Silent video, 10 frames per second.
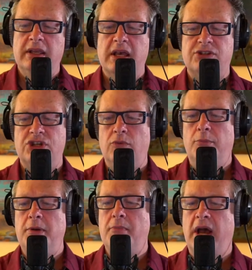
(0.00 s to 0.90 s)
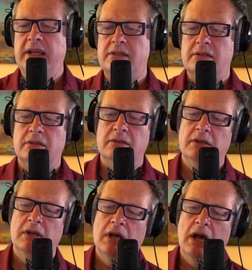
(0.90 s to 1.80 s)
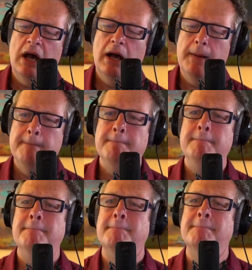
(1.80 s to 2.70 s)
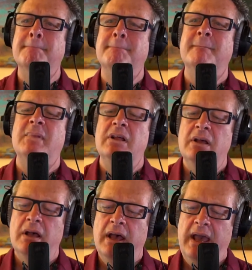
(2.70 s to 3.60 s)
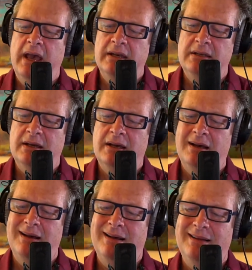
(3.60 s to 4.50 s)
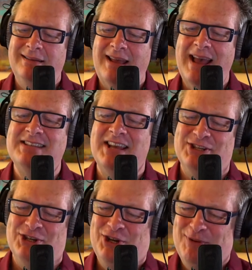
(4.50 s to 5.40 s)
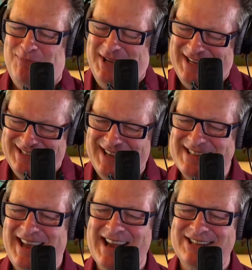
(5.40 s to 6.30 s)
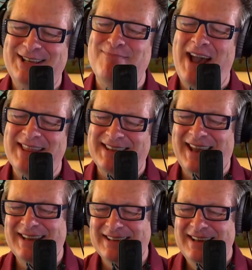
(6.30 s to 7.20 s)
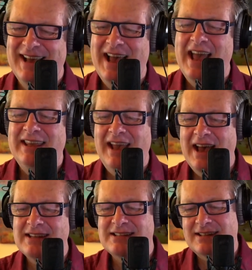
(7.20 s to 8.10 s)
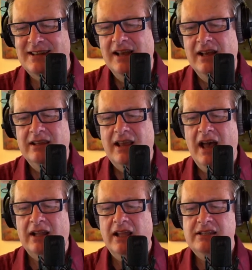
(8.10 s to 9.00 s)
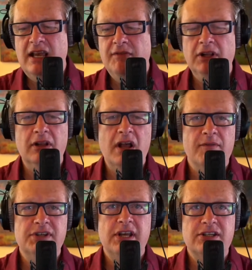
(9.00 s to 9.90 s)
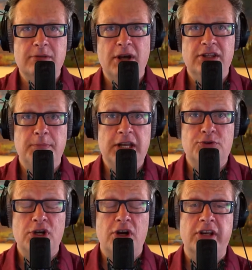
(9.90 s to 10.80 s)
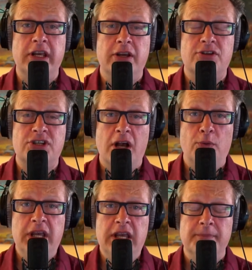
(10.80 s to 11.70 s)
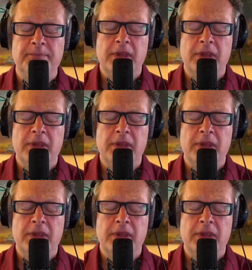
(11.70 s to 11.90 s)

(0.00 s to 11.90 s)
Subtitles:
Yes, she will be mic'd. And as it should be, says Ashley Bathgate. Yes. Yeah, let's have a little conversation about the patriarchy here, shall we?